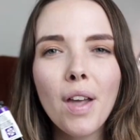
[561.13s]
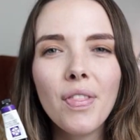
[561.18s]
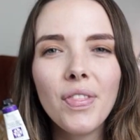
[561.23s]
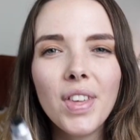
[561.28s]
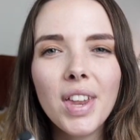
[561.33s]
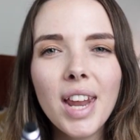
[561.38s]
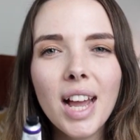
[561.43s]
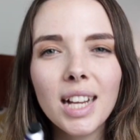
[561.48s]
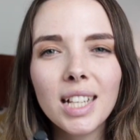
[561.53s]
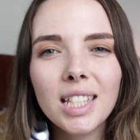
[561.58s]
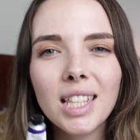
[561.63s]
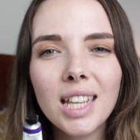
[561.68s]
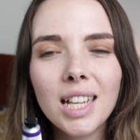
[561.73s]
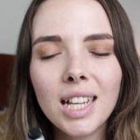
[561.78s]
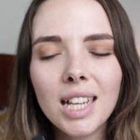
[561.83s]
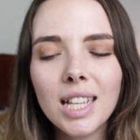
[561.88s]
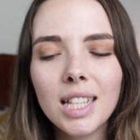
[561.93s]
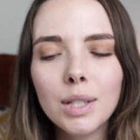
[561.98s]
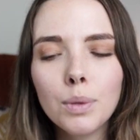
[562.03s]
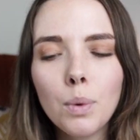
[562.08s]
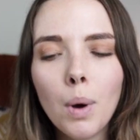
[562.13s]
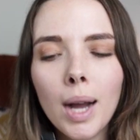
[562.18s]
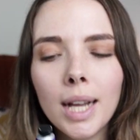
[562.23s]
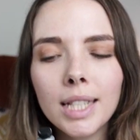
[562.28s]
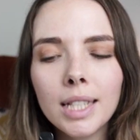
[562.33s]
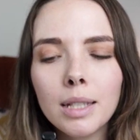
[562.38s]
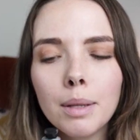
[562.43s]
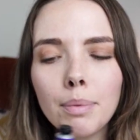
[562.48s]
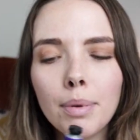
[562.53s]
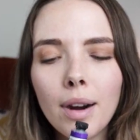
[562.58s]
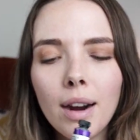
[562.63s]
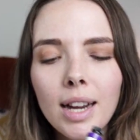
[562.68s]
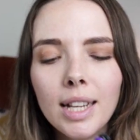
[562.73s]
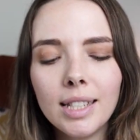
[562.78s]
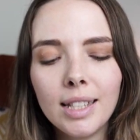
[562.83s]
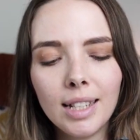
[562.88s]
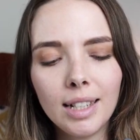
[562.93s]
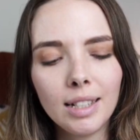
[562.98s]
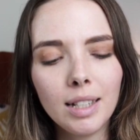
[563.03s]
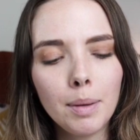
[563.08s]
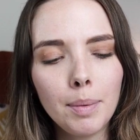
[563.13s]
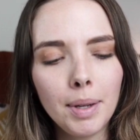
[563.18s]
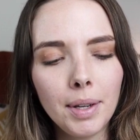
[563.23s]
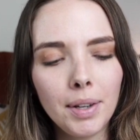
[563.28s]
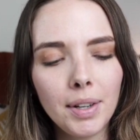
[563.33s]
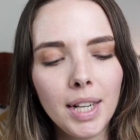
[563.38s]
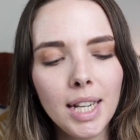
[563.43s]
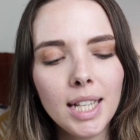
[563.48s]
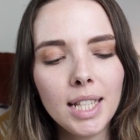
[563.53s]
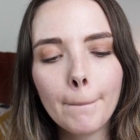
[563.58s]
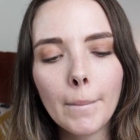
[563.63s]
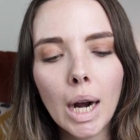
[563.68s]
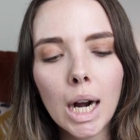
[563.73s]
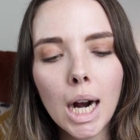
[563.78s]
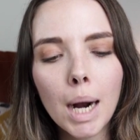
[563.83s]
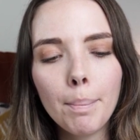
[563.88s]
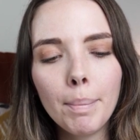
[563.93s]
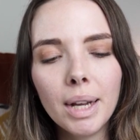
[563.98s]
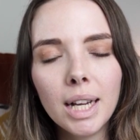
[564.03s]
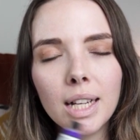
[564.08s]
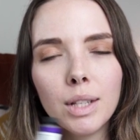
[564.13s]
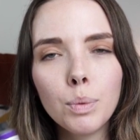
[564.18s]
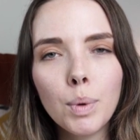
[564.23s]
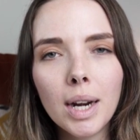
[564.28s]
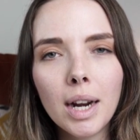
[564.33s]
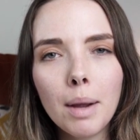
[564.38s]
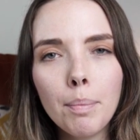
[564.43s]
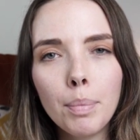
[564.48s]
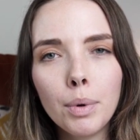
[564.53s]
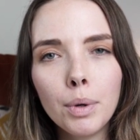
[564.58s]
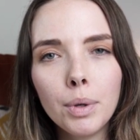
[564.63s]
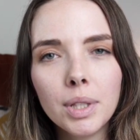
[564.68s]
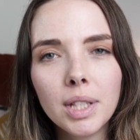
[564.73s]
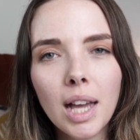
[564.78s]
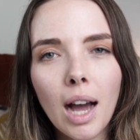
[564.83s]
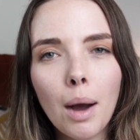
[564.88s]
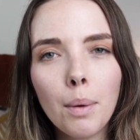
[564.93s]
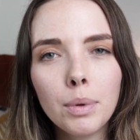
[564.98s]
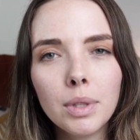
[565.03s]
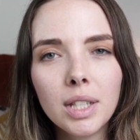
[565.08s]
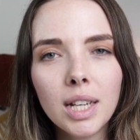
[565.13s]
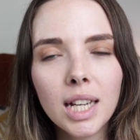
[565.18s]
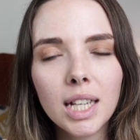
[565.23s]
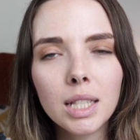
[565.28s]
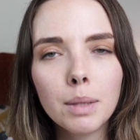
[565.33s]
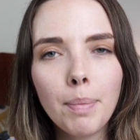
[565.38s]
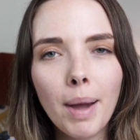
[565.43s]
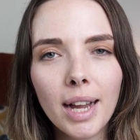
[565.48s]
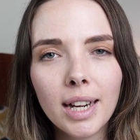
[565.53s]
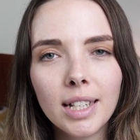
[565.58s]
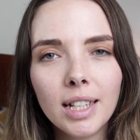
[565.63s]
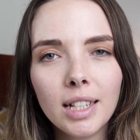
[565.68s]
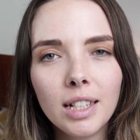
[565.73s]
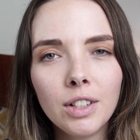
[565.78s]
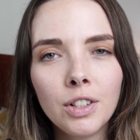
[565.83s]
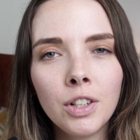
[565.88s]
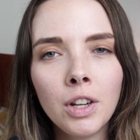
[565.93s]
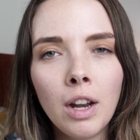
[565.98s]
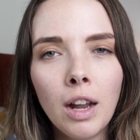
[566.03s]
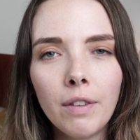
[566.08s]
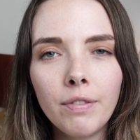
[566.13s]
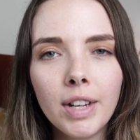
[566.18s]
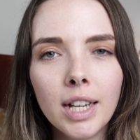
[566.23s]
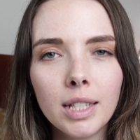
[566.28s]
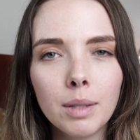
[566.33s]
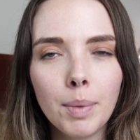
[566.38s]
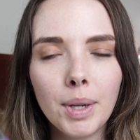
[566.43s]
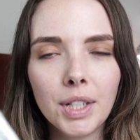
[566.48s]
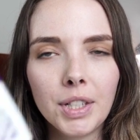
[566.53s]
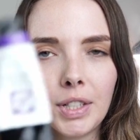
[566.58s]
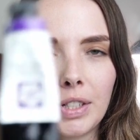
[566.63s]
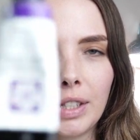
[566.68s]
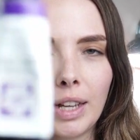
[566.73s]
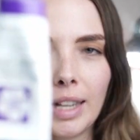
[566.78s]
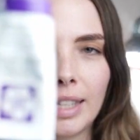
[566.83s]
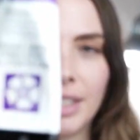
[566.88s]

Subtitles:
The next thing is quite surprising, to be honest, because when I bought it, I wasn't expecting to love it as much as I